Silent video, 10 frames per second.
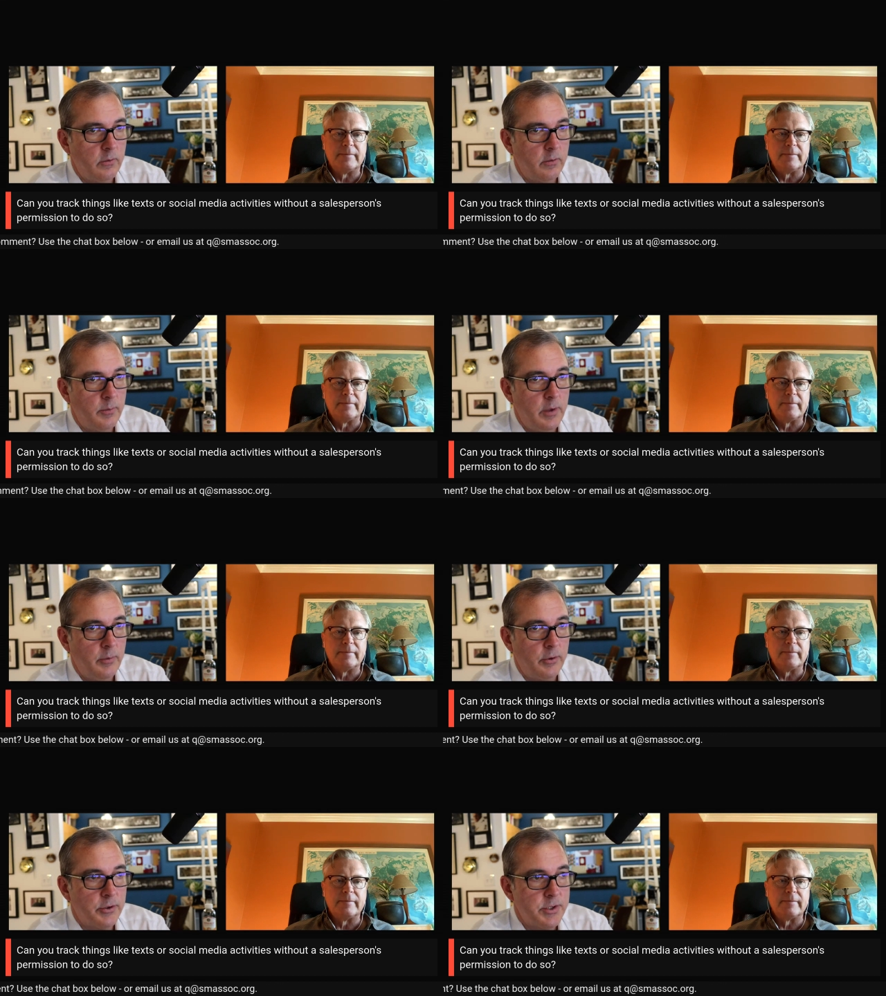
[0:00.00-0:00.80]
Speaker 1: people
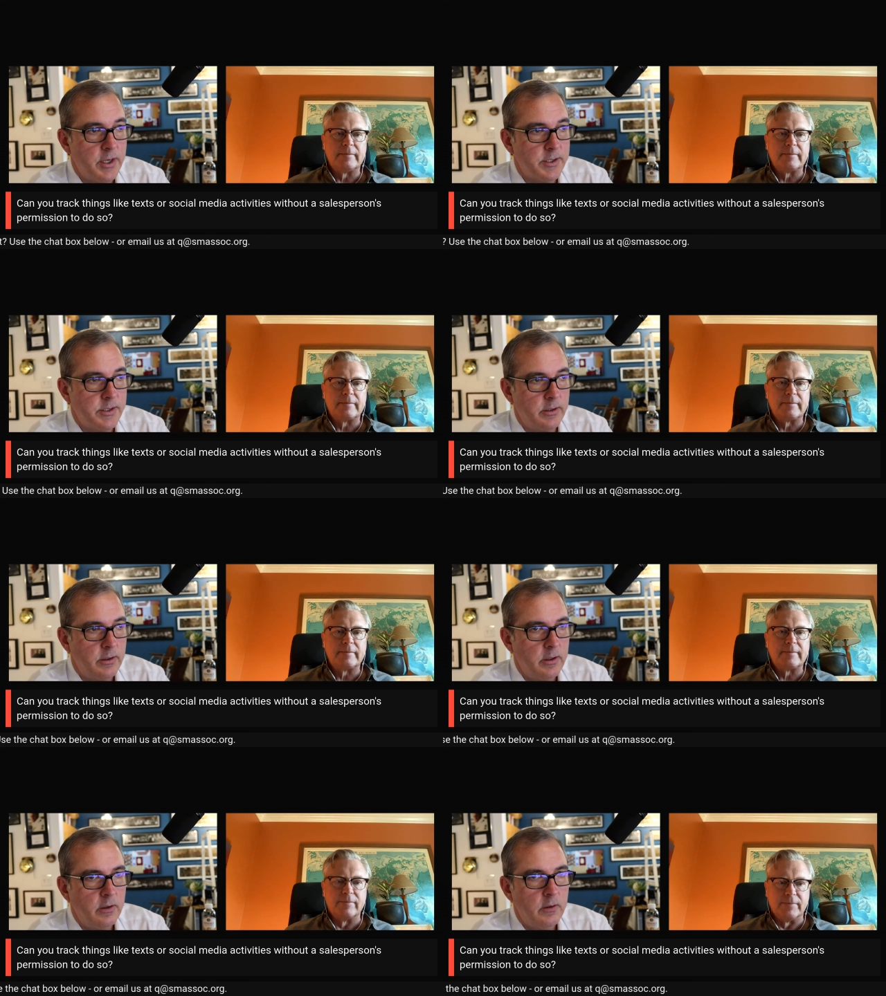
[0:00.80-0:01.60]
you're texting
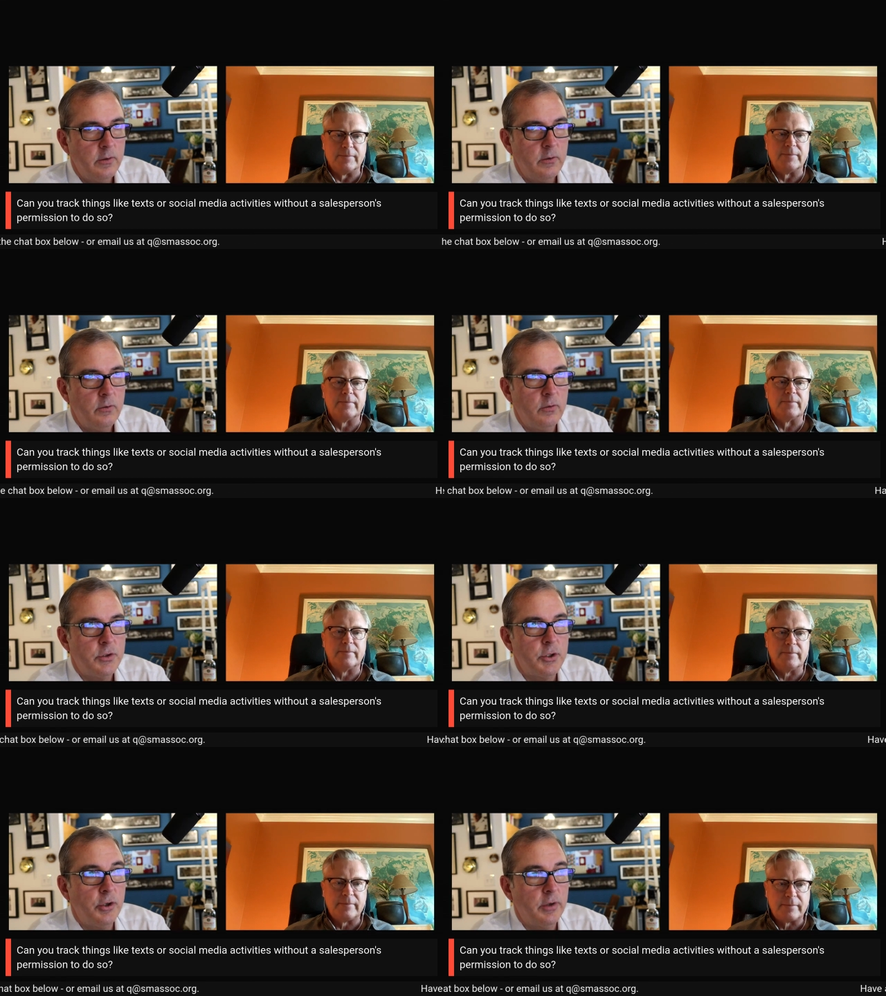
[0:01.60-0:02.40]
Mm, mm-hmm.
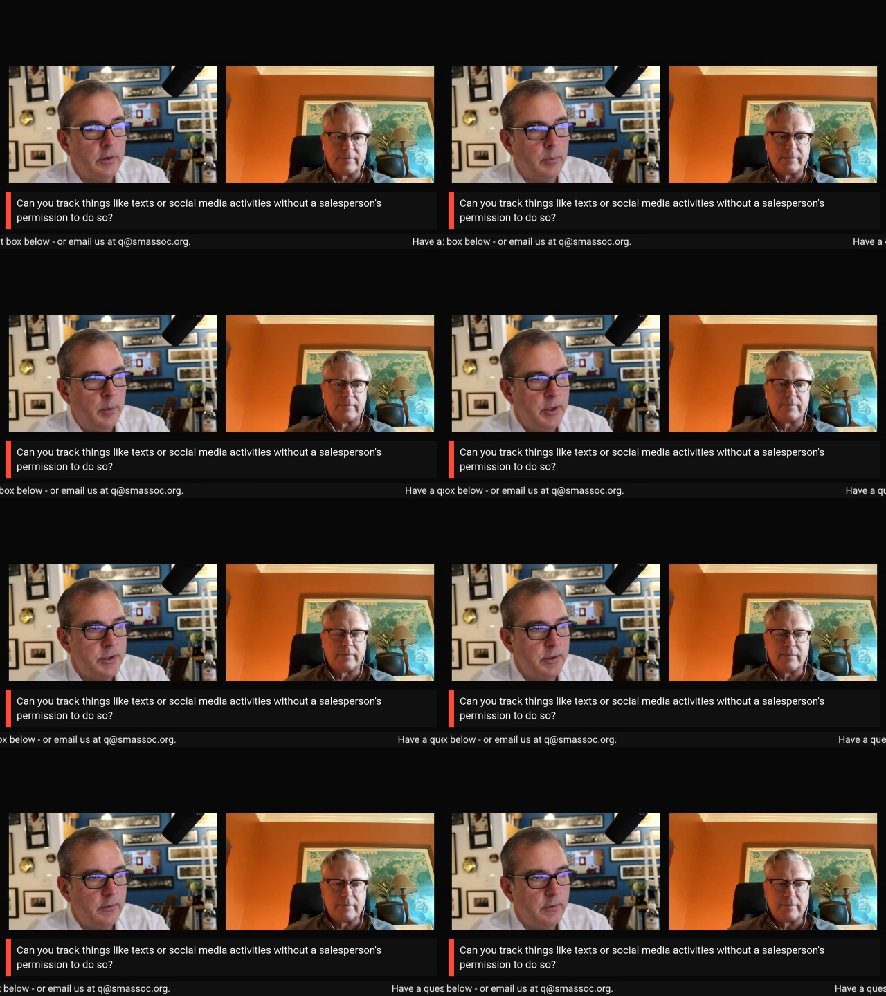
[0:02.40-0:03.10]
Should you get their permission?